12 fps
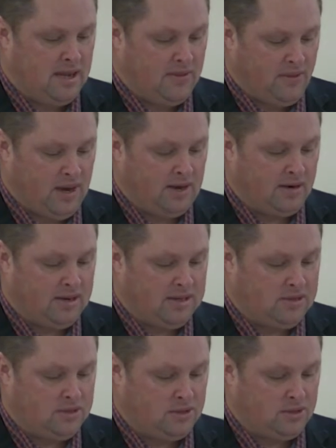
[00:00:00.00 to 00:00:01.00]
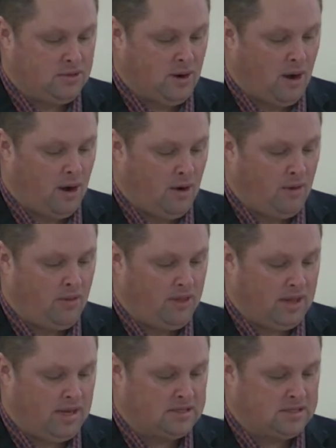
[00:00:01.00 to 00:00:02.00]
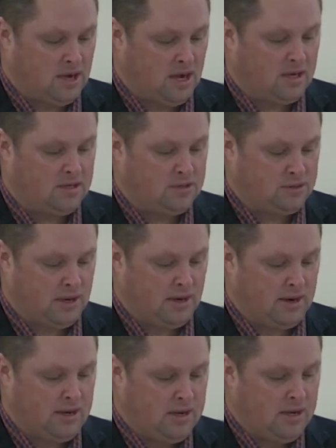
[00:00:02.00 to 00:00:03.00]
thereunto all things not contrary